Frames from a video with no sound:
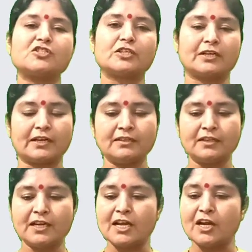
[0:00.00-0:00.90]

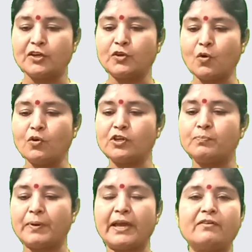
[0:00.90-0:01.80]
children,
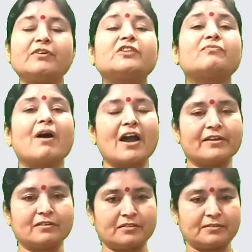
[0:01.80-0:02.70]
don't play with
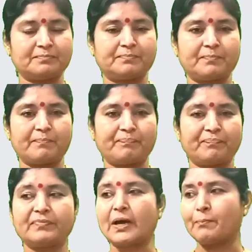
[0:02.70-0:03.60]
fire.
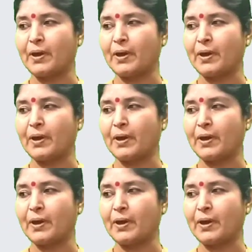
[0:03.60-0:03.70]
The